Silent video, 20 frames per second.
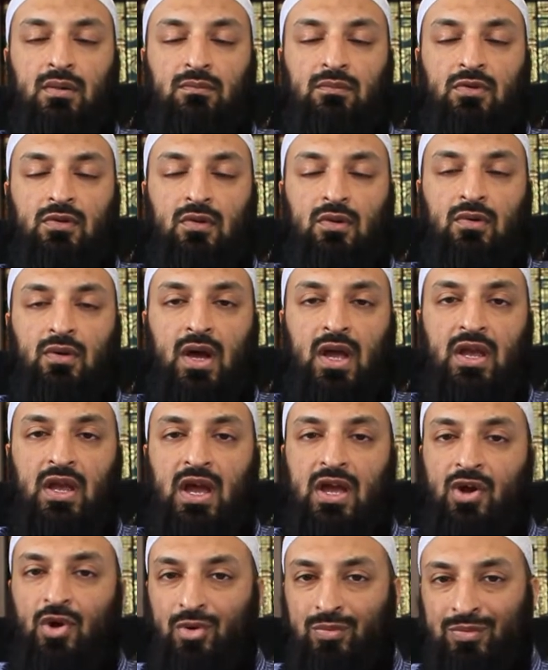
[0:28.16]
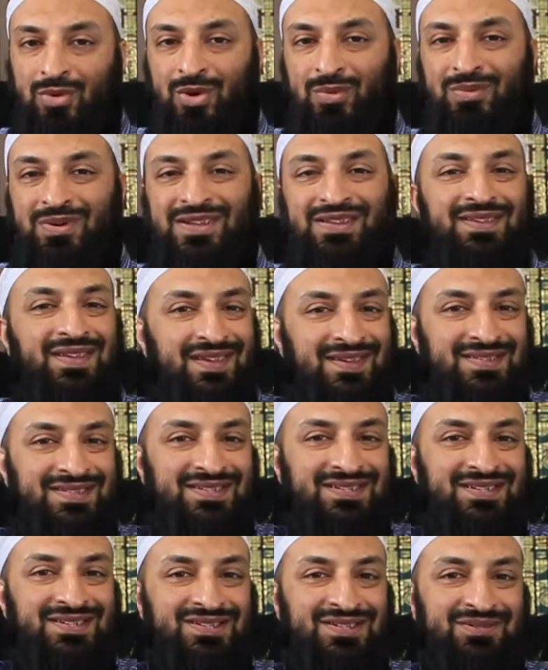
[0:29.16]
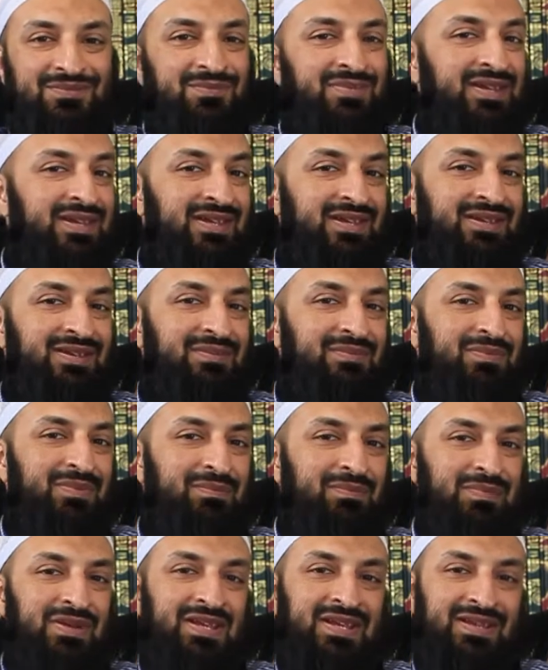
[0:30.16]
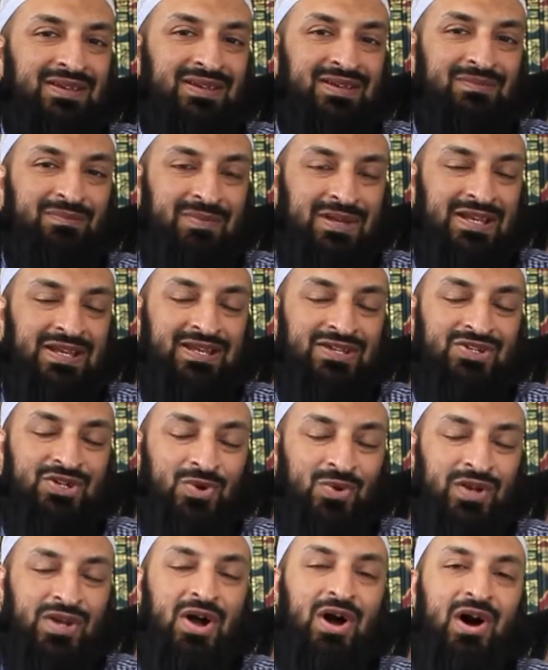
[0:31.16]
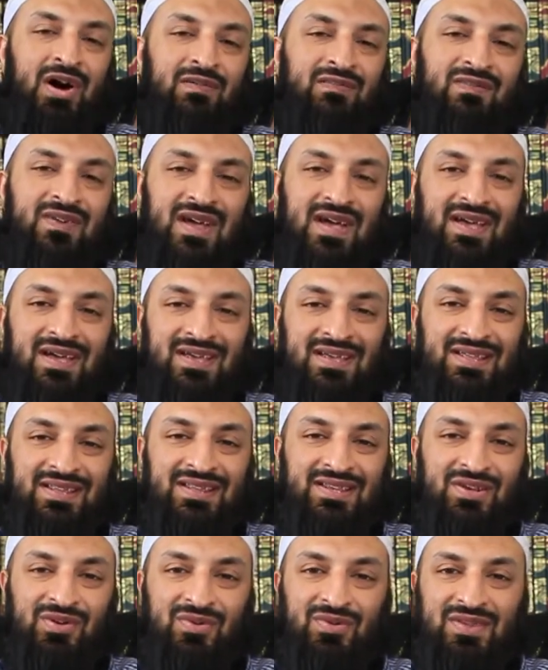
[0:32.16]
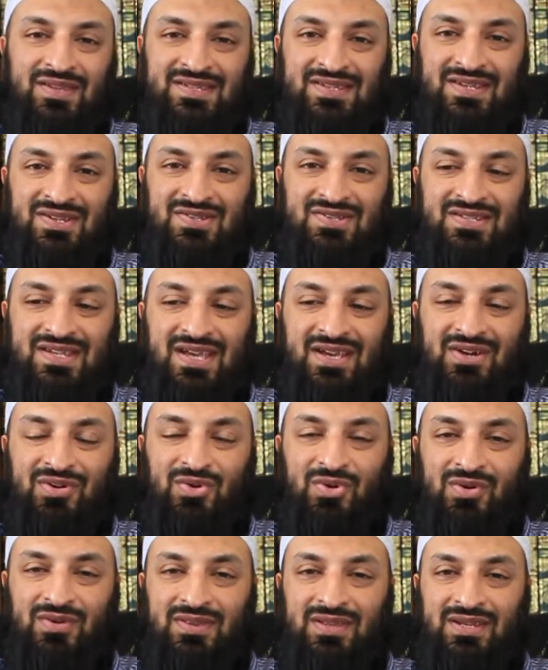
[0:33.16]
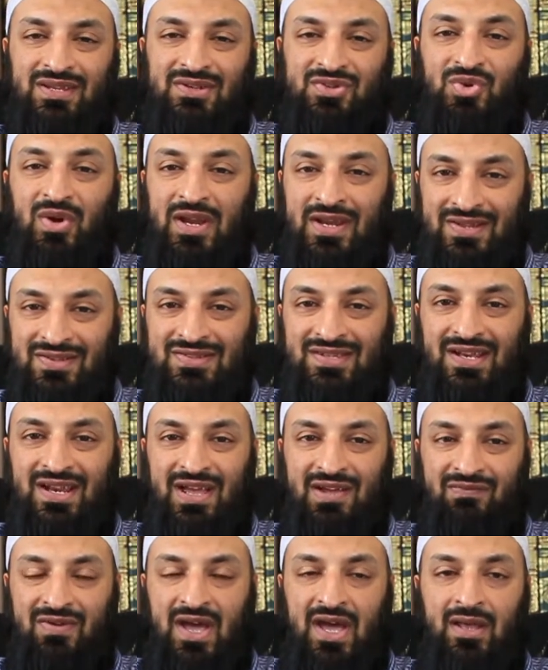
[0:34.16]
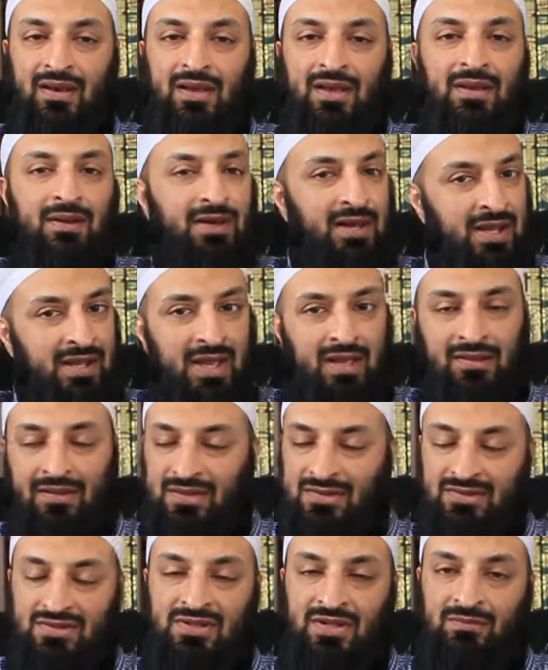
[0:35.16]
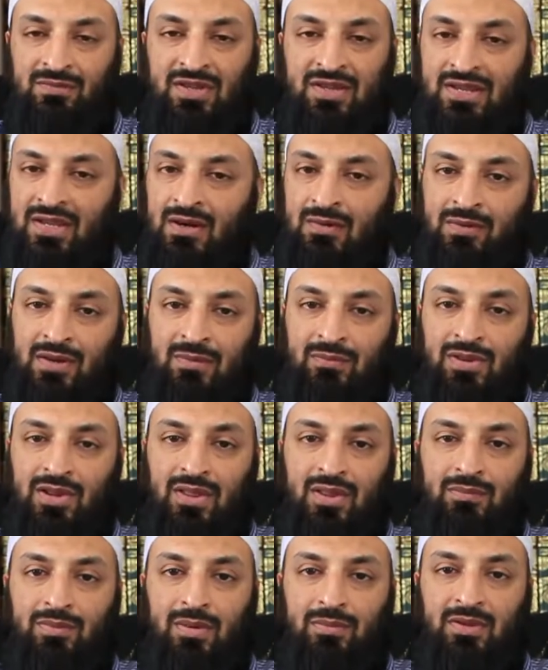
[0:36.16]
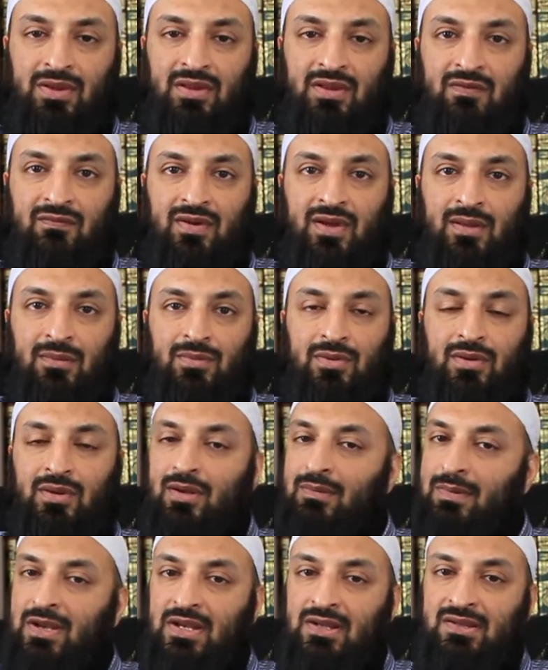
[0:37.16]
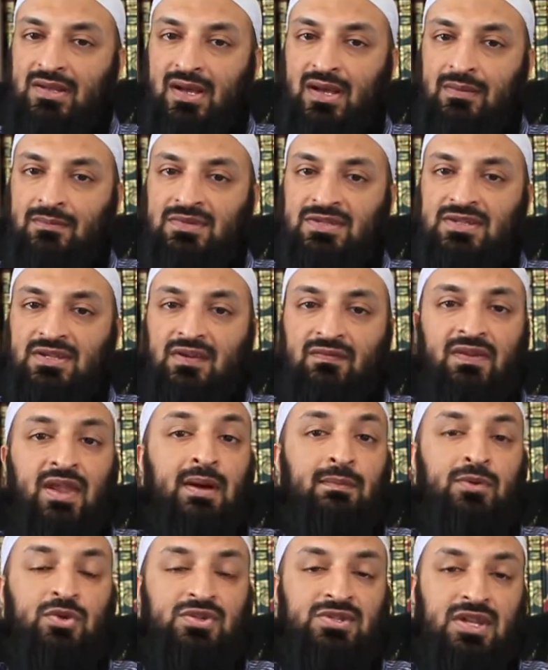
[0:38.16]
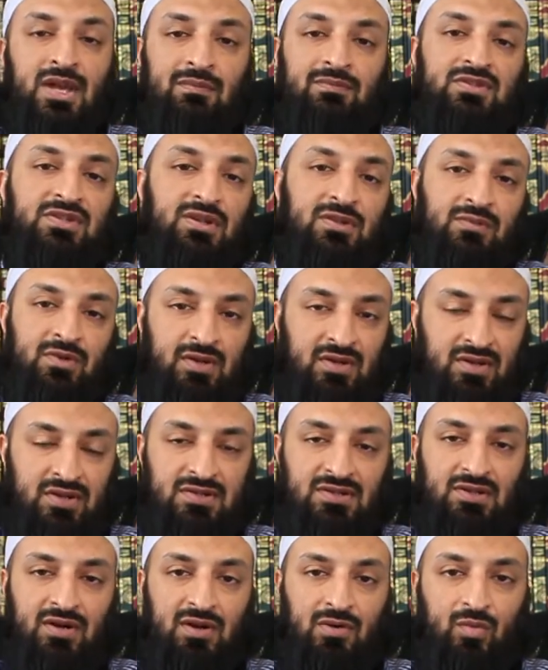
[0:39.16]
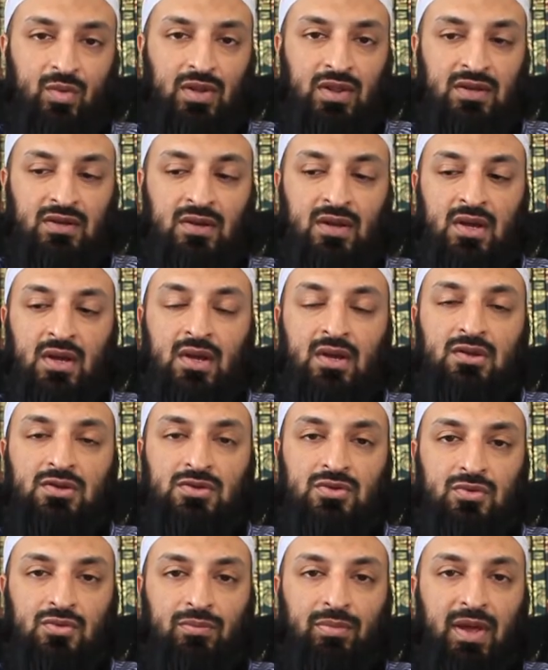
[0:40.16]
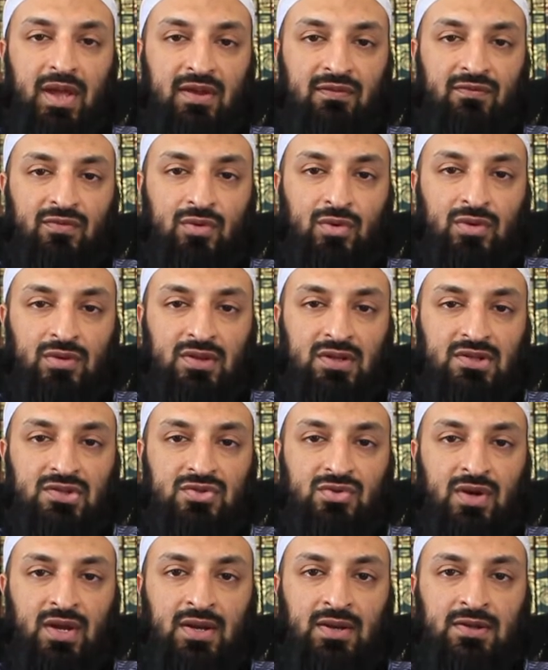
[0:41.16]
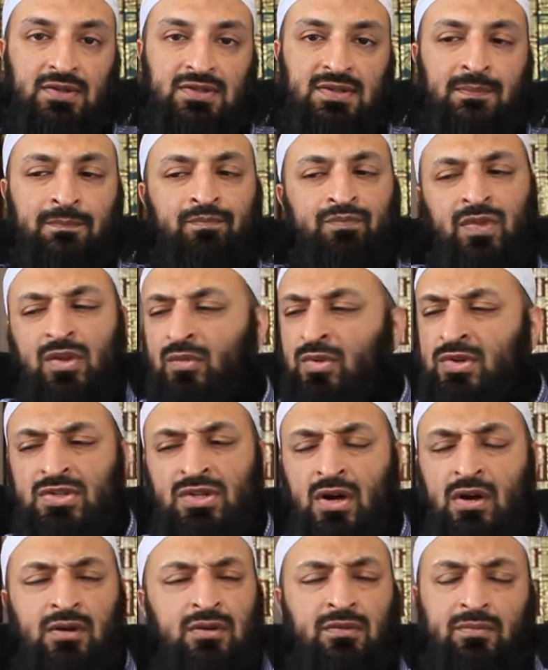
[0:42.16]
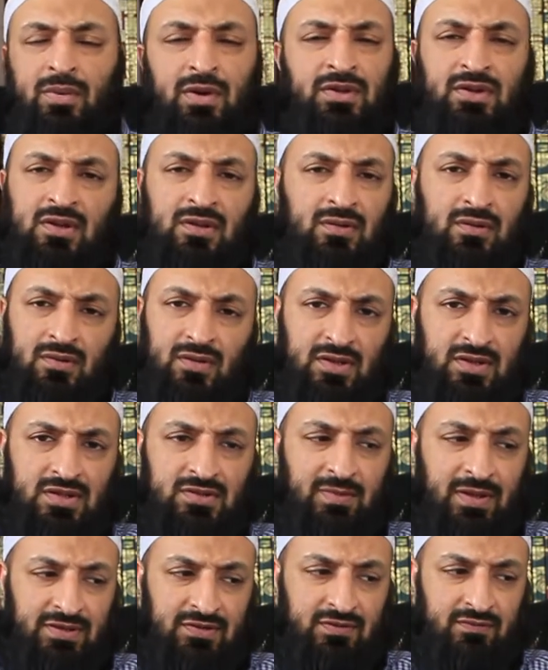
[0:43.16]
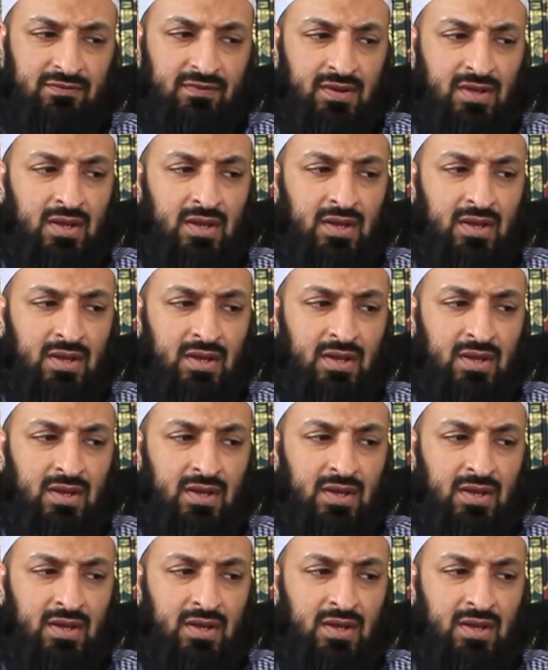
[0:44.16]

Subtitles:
So I hope nobody takes it to be me showing off, the skill set or the trainings that I've had. Again, these are something that are completely publicly available, and many times, if not most times, the communities are willing to pay for these trainings, which aren't particularly expensive.